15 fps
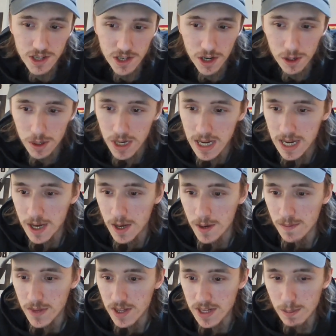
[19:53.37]
So
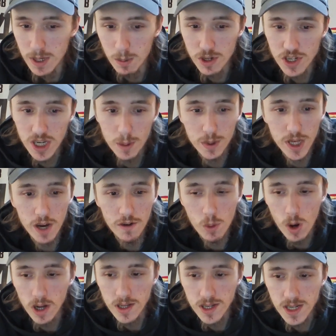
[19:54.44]
similar with some of the other
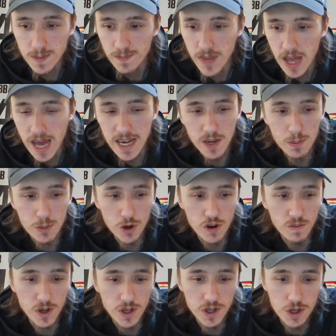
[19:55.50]
ones, any
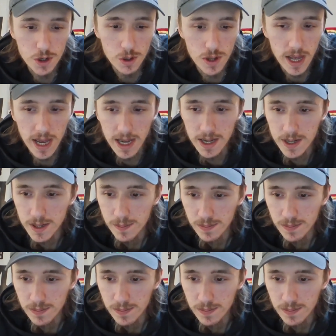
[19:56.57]
improvement to that